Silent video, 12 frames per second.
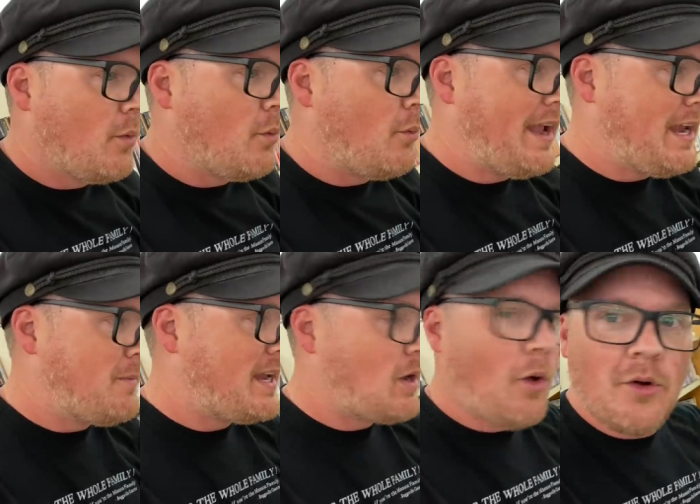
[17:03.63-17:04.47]
Wait a
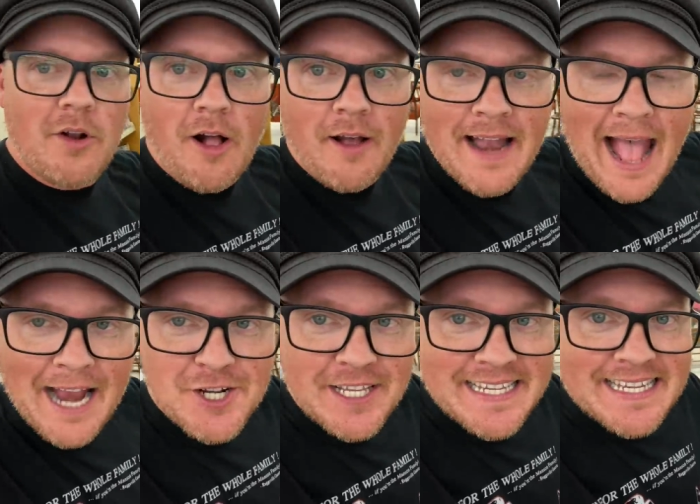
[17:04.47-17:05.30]
minute, hold on.
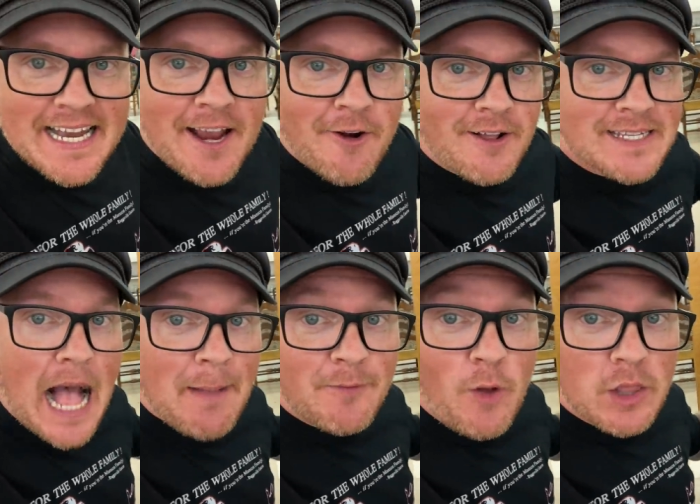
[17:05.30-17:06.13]
Actually, sitting here on
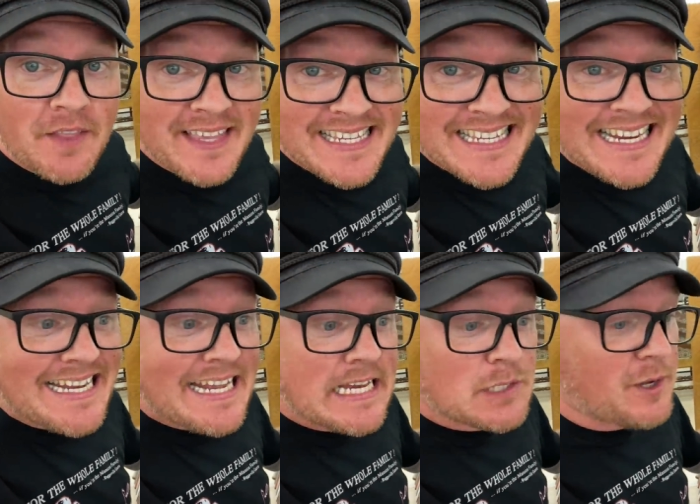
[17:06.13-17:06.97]
top of all of the
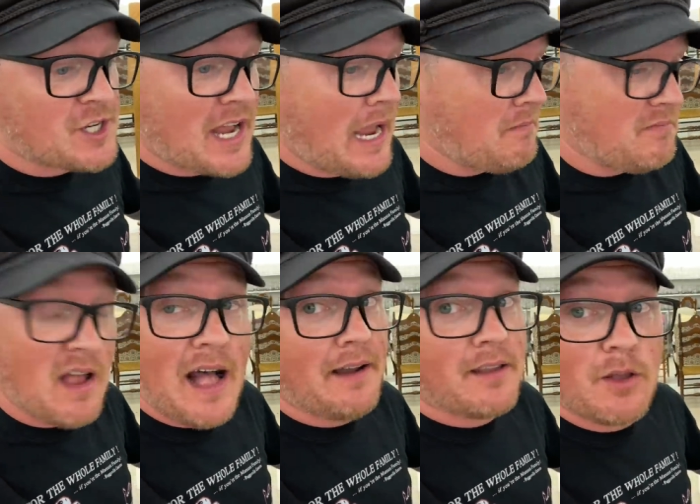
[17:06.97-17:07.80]
CDs, which I'm
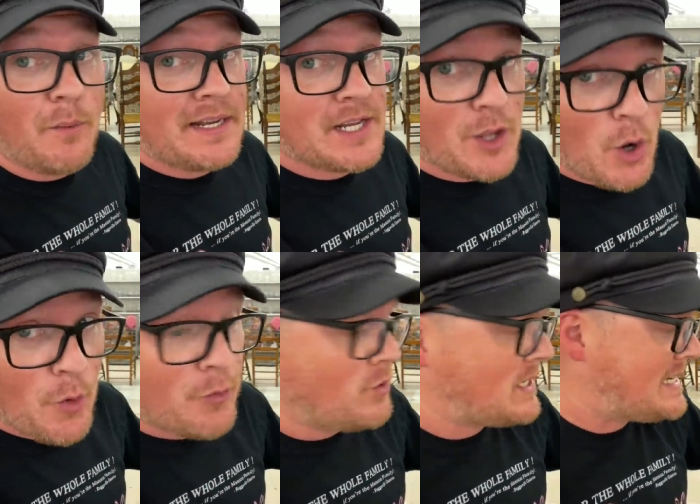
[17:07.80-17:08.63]
not going to go
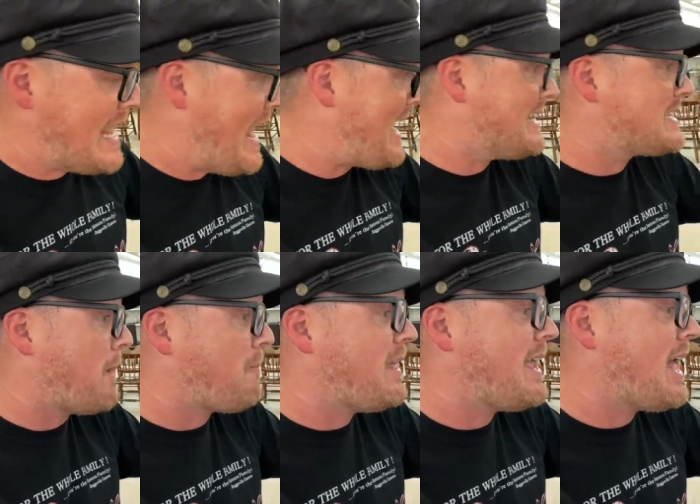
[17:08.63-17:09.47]
through today, is
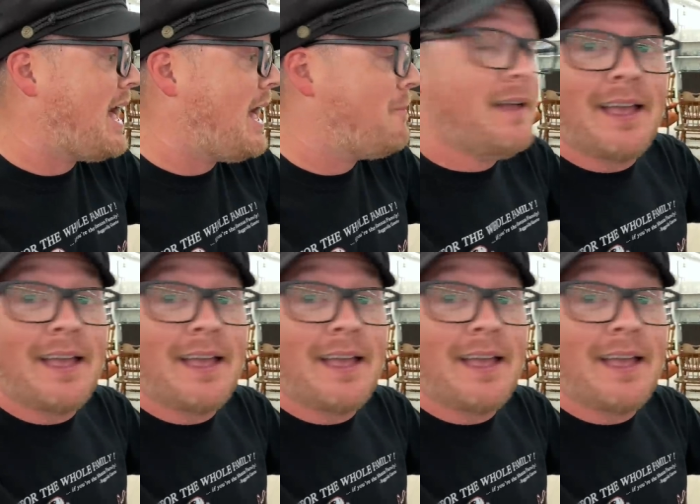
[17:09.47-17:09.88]
something I